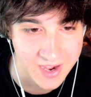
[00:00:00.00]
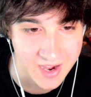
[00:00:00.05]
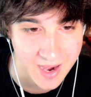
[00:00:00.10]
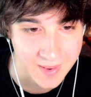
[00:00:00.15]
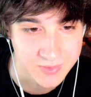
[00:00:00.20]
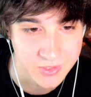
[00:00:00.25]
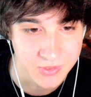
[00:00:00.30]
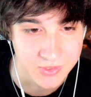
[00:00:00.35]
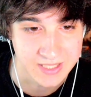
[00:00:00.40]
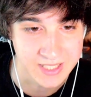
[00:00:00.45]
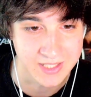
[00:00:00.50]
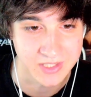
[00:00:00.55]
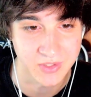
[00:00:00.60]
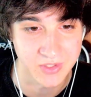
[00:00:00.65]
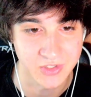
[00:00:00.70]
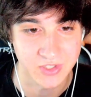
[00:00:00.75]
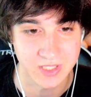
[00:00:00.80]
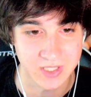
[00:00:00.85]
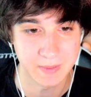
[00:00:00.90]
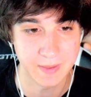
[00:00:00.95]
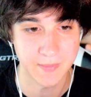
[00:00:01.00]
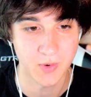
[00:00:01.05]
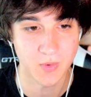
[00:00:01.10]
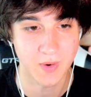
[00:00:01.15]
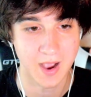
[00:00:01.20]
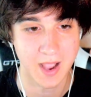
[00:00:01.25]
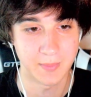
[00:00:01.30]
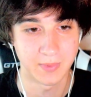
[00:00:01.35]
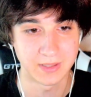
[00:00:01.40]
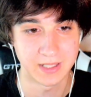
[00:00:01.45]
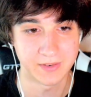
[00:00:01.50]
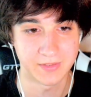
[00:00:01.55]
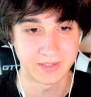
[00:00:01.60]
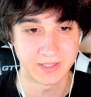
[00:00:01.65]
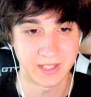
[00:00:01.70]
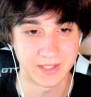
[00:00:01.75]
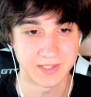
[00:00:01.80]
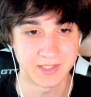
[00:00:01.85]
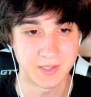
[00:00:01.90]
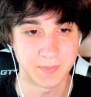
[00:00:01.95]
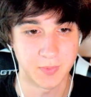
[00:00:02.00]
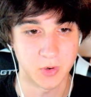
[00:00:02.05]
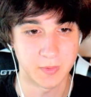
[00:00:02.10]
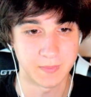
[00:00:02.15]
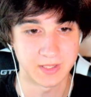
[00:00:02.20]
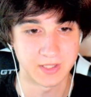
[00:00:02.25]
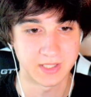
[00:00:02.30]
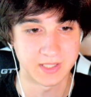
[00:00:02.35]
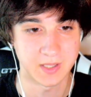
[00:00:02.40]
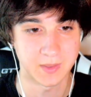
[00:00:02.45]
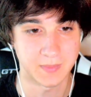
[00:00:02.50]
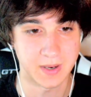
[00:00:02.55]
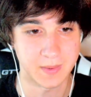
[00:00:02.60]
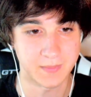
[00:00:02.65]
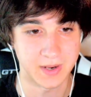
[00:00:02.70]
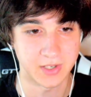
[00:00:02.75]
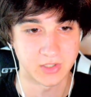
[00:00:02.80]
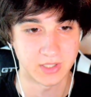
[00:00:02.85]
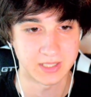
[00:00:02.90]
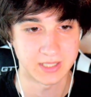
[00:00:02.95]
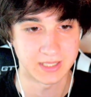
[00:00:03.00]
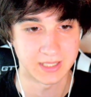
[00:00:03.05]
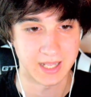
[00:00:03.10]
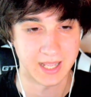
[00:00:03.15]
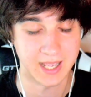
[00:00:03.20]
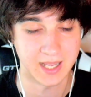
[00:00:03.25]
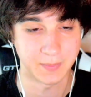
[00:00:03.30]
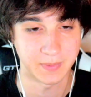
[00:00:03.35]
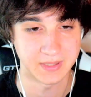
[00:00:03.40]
I'm too scared to entrust people who I believe are there to support me just to break my trust in the end,